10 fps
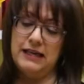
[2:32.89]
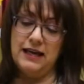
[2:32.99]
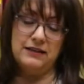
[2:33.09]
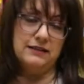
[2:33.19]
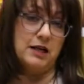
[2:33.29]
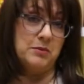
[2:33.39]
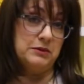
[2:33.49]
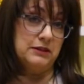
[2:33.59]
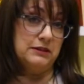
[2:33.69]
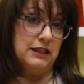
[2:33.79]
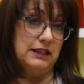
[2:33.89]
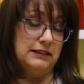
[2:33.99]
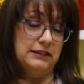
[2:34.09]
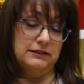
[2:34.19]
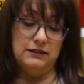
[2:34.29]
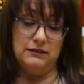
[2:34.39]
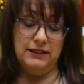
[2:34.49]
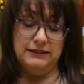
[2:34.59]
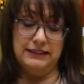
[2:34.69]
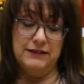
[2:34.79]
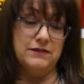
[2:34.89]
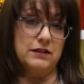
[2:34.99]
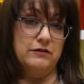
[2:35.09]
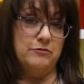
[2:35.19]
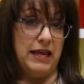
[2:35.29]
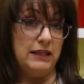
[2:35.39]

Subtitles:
added a couple leaves of bay